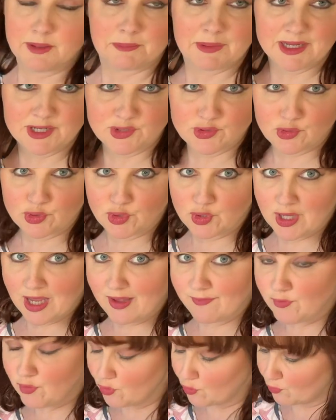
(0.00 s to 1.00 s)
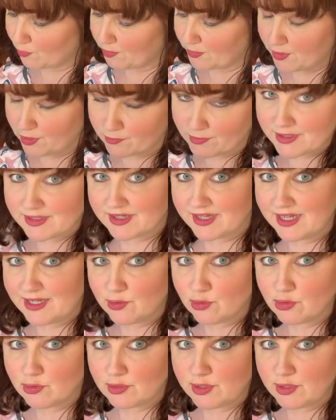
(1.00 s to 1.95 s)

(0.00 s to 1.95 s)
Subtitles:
Make sure you have your correct needle.